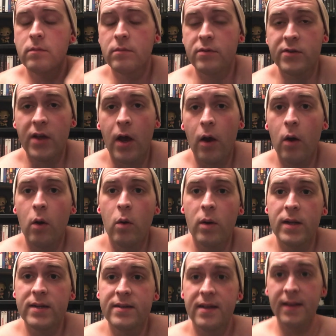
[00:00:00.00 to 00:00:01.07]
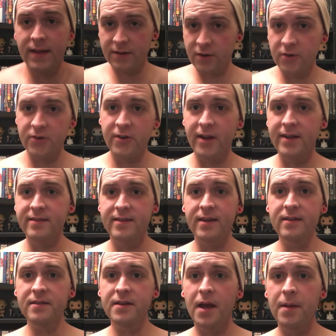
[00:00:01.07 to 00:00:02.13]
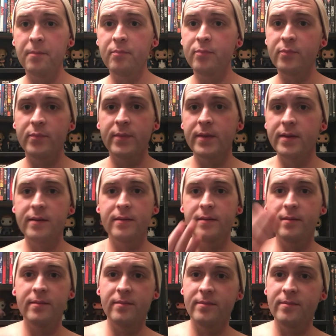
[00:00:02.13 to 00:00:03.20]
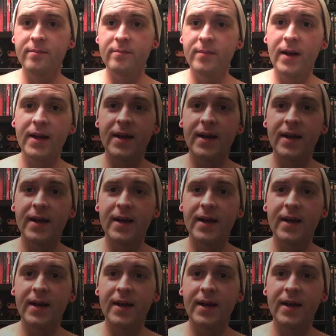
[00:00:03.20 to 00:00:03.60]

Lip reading: So until I talk to you guys next time, bye